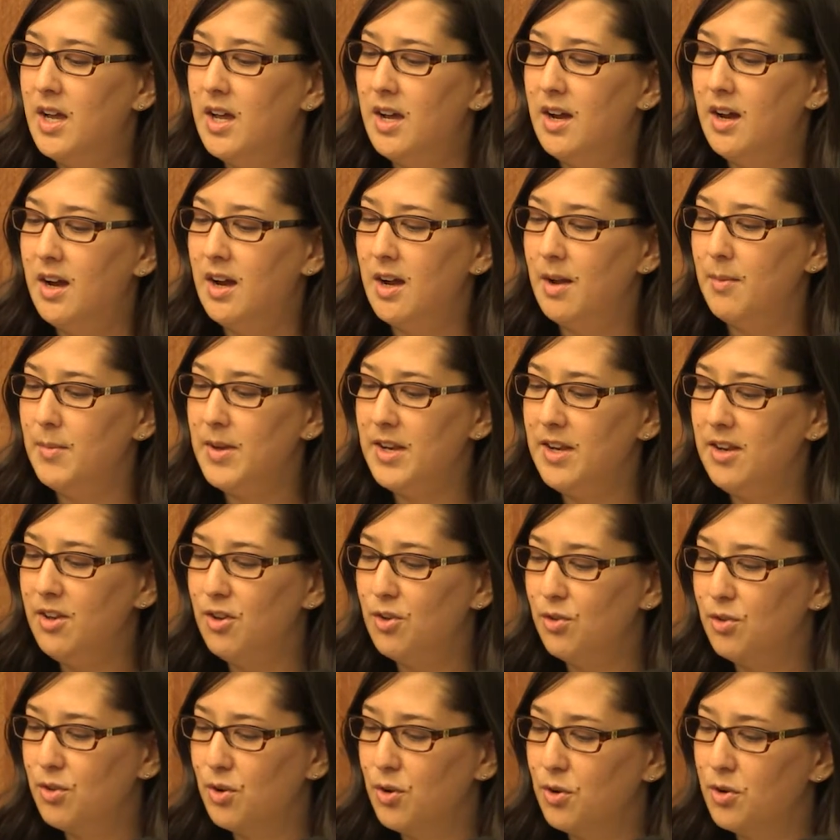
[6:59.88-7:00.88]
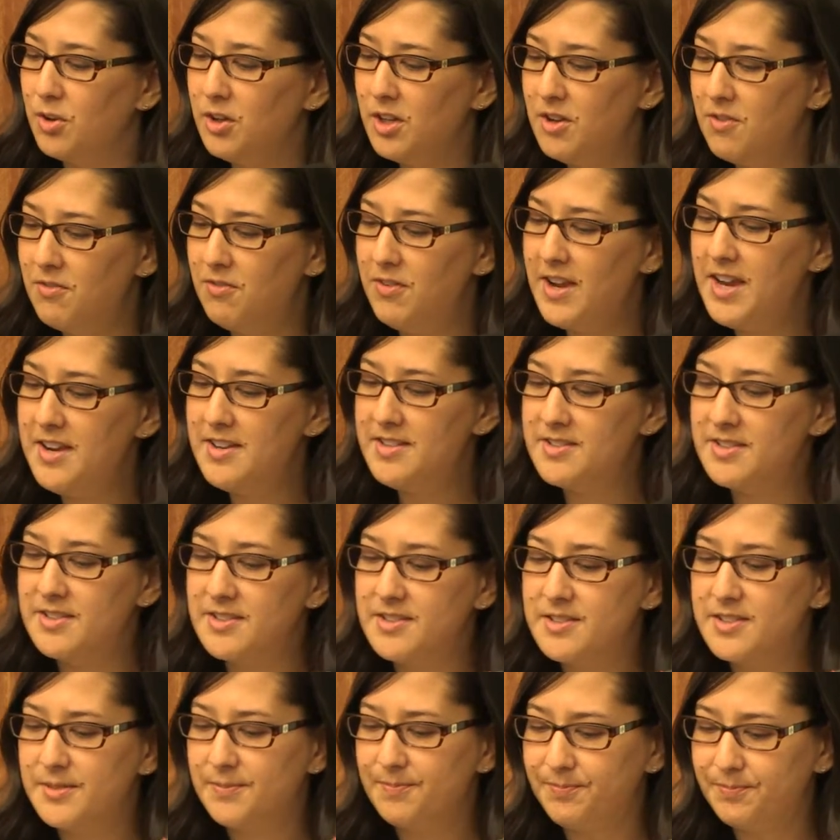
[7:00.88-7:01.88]
And in those early
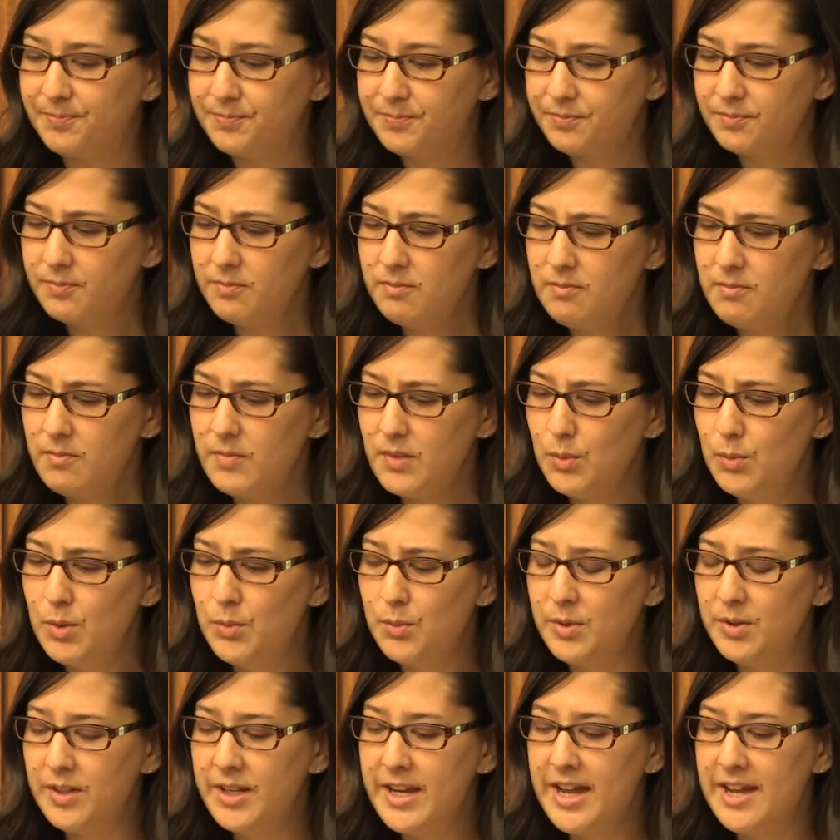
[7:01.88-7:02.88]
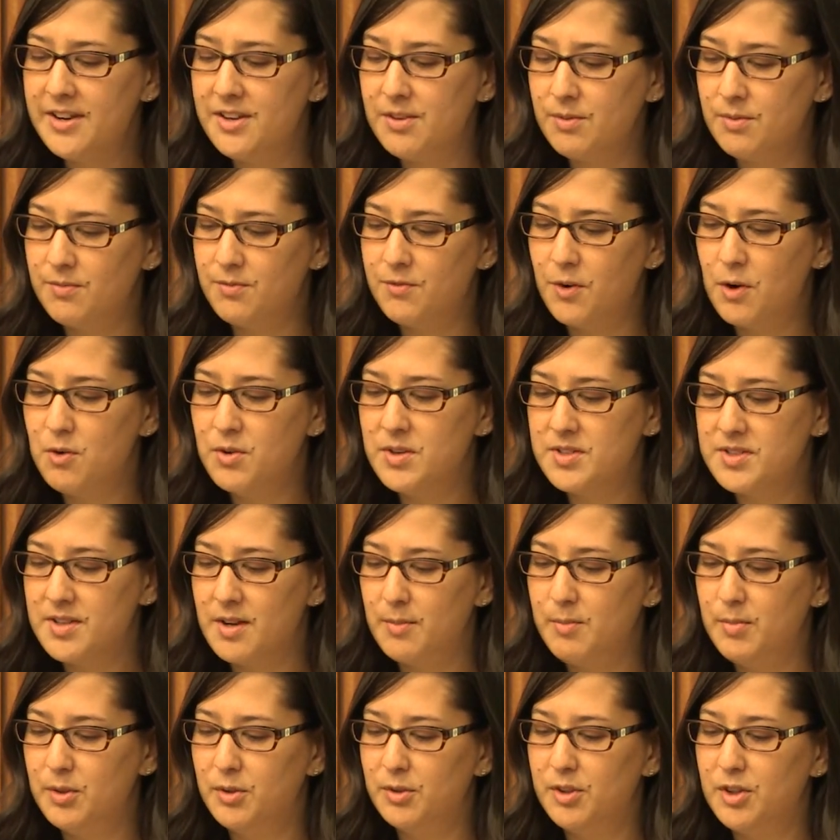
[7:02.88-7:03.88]
phases, we really had to focus
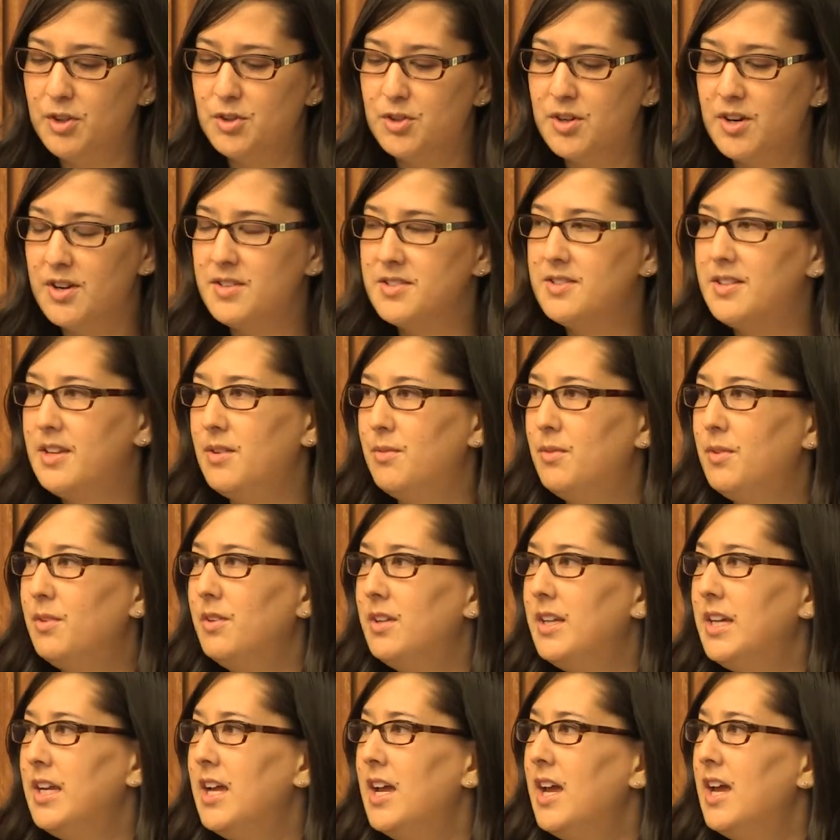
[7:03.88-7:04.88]
on building trust and really